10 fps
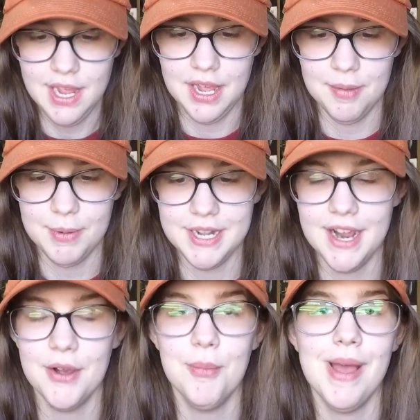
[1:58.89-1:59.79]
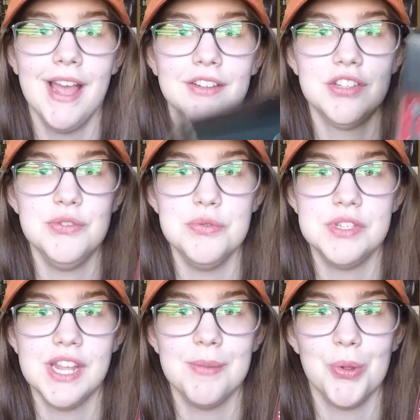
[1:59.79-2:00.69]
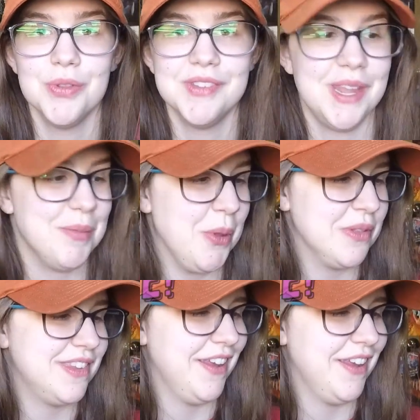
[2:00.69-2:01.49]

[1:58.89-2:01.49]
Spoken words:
But now back to same old, same old.